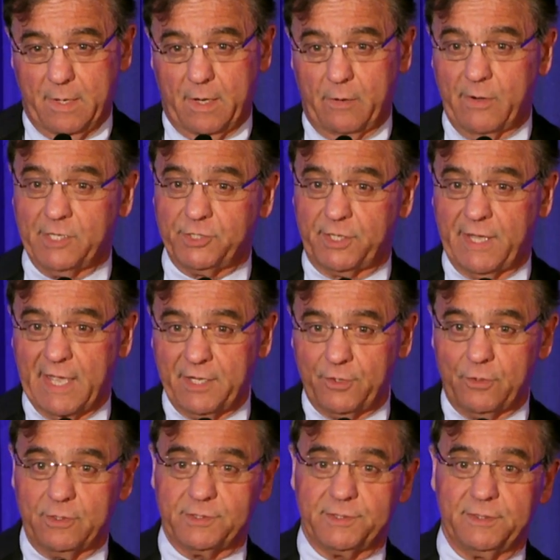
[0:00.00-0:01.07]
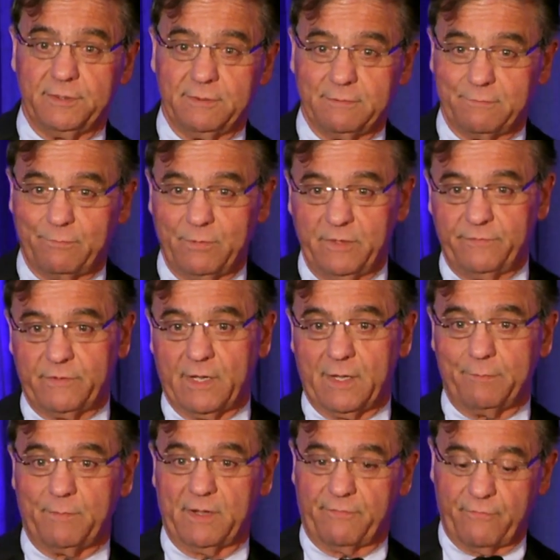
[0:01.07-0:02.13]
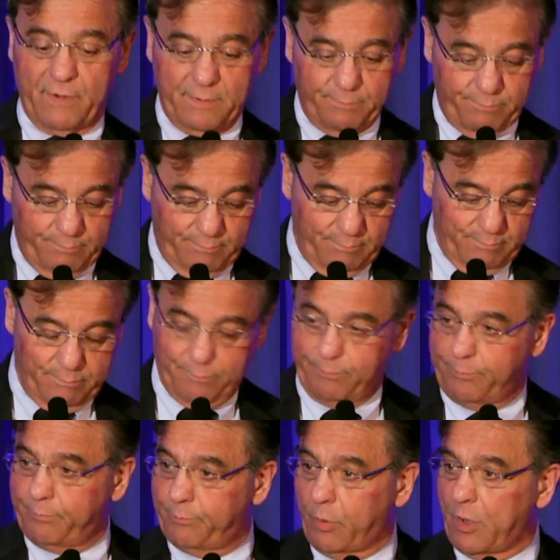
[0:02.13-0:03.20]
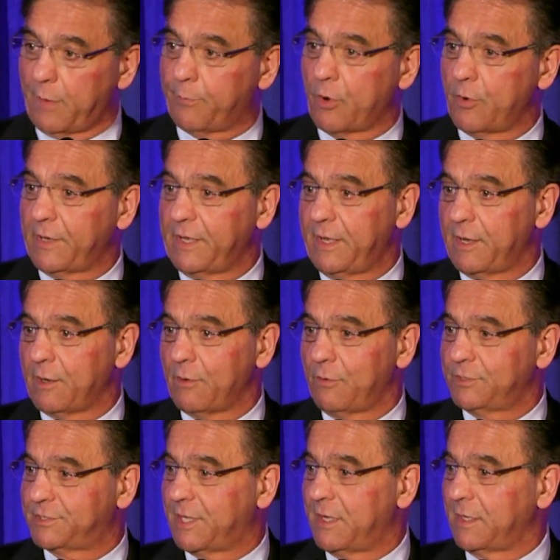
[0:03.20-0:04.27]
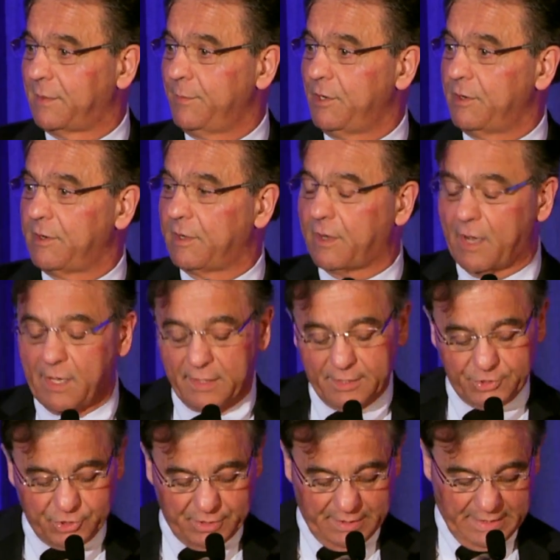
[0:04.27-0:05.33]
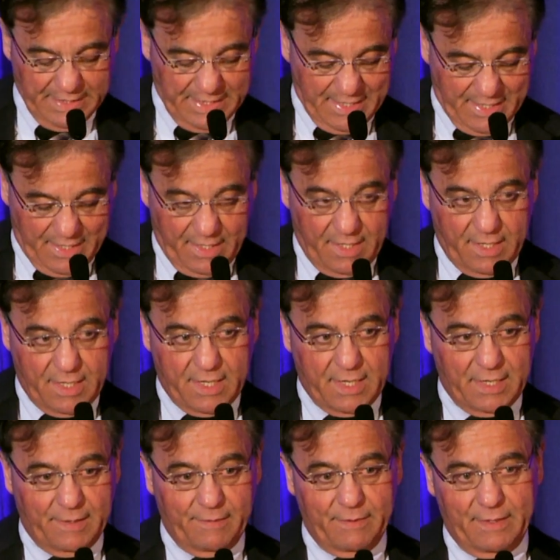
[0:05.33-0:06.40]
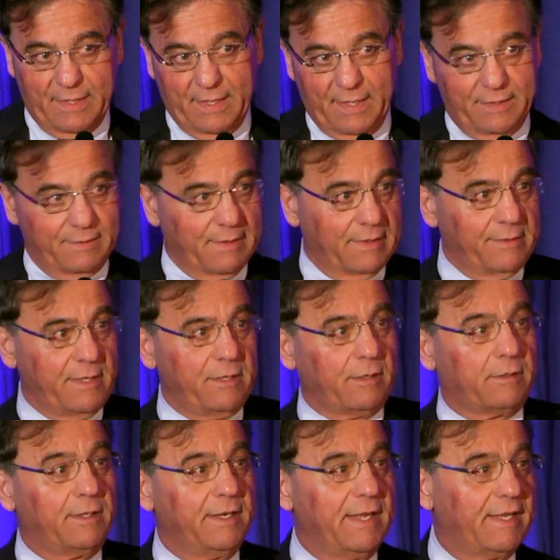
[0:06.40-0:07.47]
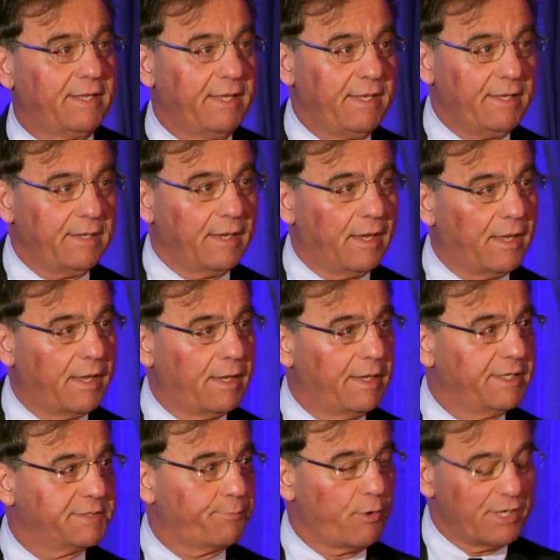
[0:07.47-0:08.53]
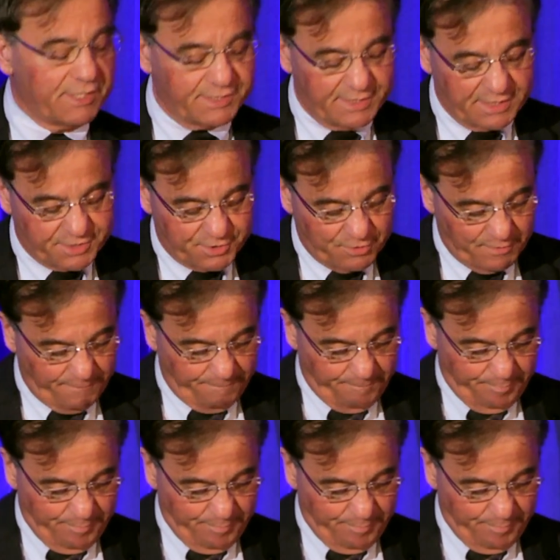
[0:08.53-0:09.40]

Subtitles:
Our educators, and we've got my friend Paul Birdie here, Housatonic Community College, and Anita Glenicki, his predecessor.